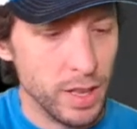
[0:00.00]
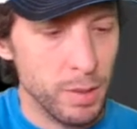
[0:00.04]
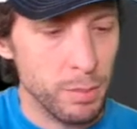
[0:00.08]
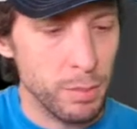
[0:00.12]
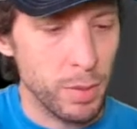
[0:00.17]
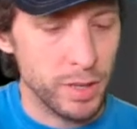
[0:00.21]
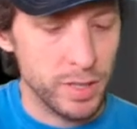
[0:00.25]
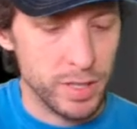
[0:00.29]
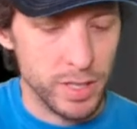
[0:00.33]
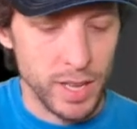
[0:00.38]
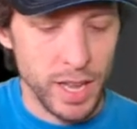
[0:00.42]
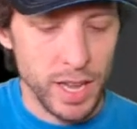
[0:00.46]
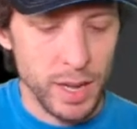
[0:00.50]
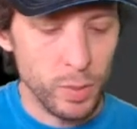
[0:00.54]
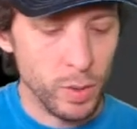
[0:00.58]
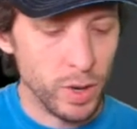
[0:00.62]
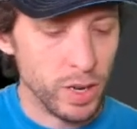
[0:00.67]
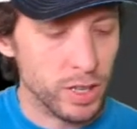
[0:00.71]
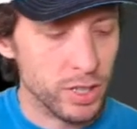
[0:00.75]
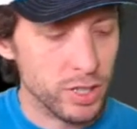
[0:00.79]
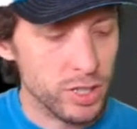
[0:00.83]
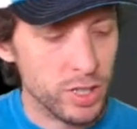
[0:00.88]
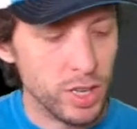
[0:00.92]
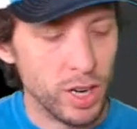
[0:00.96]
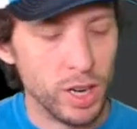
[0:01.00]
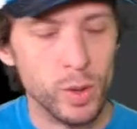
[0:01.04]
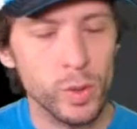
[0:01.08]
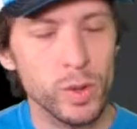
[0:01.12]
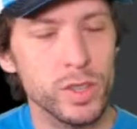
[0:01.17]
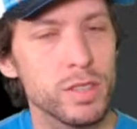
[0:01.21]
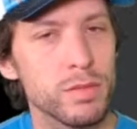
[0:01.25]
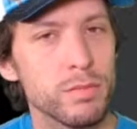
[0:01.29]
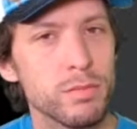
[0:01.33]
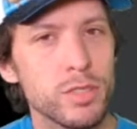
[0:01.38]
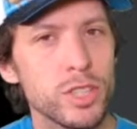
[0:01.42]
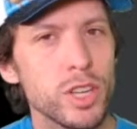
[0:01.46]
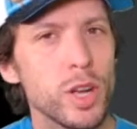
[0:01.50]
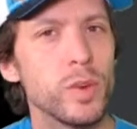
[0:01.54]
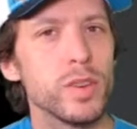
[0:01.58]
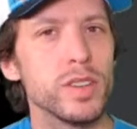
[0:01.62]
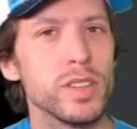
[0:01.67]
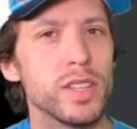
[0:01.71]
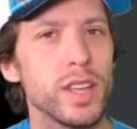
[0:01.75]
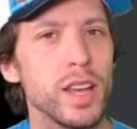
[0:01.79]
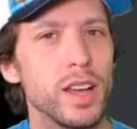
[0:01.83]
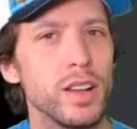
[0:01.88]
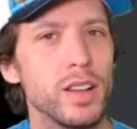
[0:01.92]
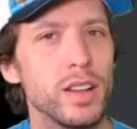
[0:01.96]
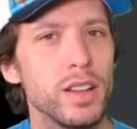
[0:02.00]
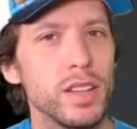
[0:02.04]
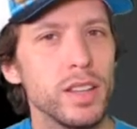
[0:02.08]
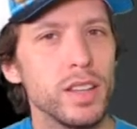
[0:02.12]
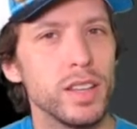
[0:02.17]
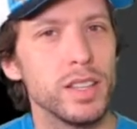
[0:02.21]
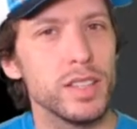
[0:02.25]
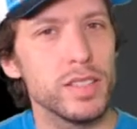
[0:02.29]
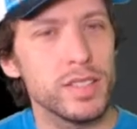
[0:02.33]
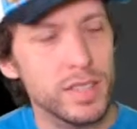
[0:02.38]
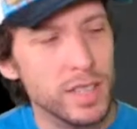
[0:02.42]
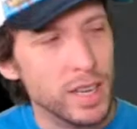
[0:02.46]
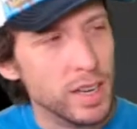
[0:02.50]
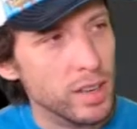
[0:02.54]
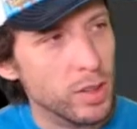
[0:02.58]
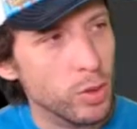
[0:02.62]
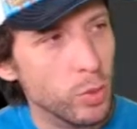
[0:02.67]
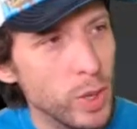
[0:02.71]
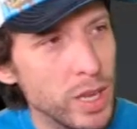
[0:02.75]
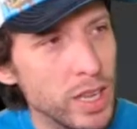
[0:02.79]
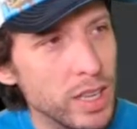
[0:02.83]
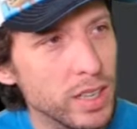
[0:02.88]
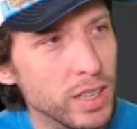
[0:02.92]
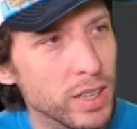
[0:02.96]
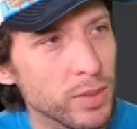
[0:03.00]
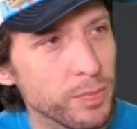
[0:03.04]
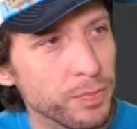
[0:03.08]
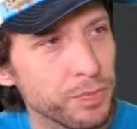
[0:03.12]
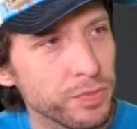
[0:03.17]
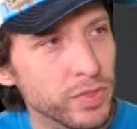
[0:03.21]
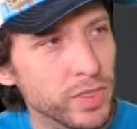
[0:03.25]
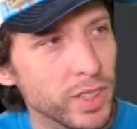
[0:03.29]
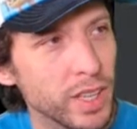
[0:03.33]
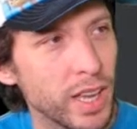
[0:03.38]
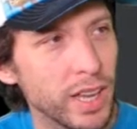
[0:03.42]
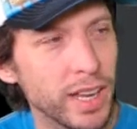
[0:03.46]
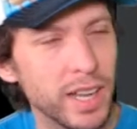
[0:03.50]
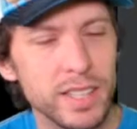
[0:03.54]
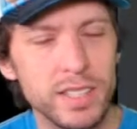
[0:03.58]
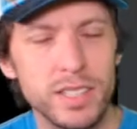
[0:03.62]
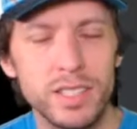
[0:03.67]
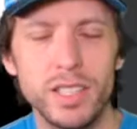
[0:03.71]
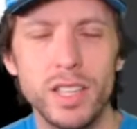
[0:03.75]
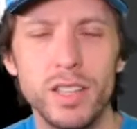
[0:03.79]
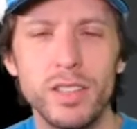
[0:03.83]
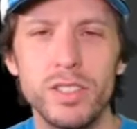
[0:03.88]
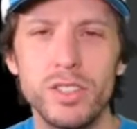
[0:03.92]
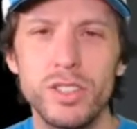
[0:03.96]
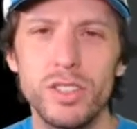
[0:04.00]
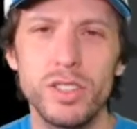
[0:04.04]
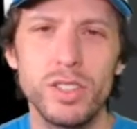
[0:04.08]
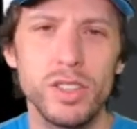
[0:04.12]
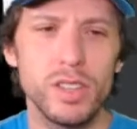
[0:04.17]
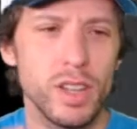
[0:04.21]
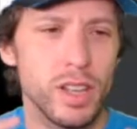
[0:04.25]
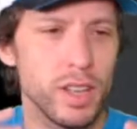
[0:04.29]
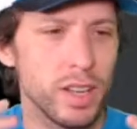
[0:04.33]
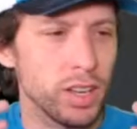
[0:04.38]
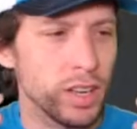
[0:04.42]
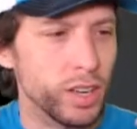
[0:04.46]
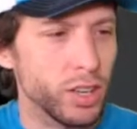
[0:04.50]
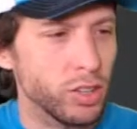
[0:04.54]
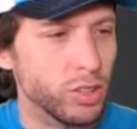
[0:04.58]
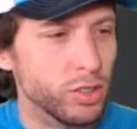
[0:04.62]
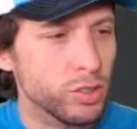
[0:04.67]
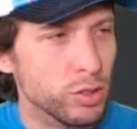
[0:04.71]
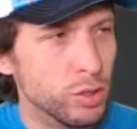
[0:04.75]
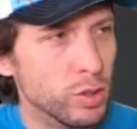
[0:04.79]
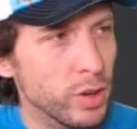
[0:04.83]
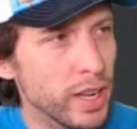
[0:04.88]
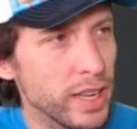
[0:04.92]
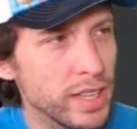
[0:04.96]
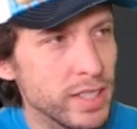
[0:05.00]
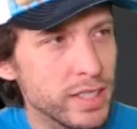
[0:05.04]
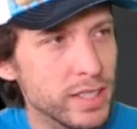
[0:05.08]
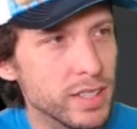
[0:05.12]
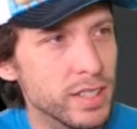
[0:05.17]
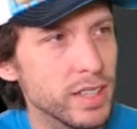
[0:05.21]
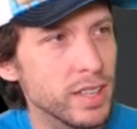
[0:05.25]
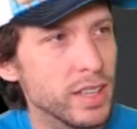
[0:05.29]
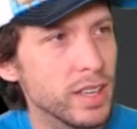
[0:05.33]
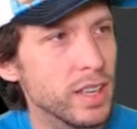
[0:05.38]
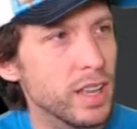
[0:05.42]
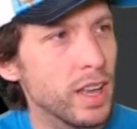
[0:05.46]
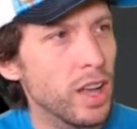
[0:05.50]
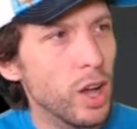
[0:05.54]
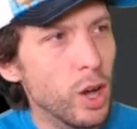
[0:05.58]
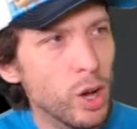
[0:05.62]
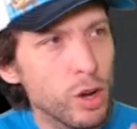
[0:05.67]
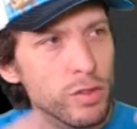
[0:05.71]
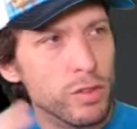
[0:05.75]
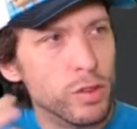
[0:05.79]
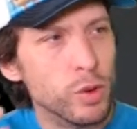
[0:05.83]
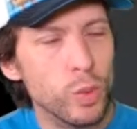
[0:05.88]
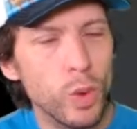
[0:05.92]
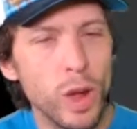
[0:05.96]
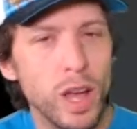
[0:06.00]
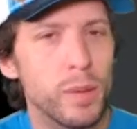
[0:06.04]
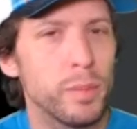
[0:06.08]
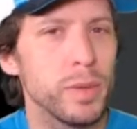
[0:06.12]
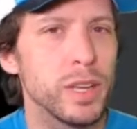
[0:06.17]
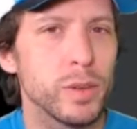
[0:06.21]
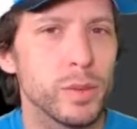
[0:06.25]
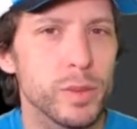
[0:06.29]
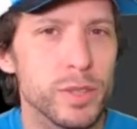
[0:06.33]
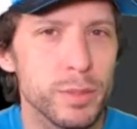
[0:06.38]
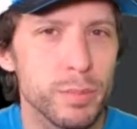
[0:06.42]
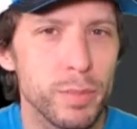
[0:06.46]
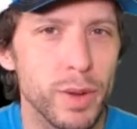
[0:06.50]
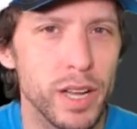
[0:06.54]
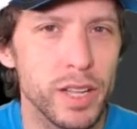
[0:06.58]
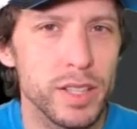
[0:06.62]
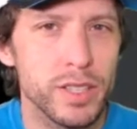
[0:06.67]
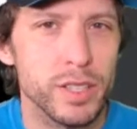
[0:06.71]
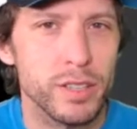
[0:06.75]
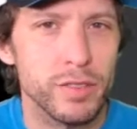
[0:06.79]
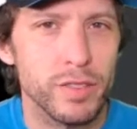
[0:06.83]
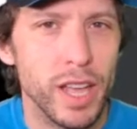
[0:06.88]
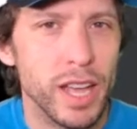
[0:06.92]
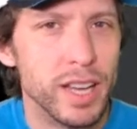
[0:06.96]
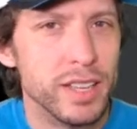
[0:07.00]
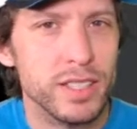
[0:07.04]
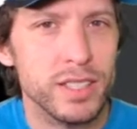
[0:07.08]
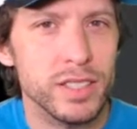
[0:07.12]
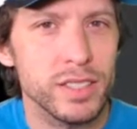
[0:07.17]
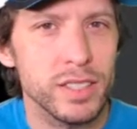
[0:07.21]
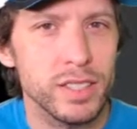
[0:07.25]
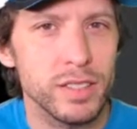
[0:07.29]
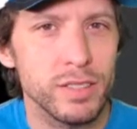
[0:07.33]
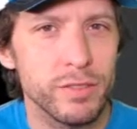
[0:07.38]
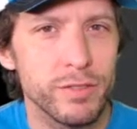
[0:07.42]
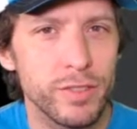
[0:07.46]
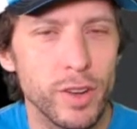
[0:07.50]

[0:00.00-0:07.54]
But today we're going to start with some show and tell. It's the end of the week. I got such a great overwhelming response of excellent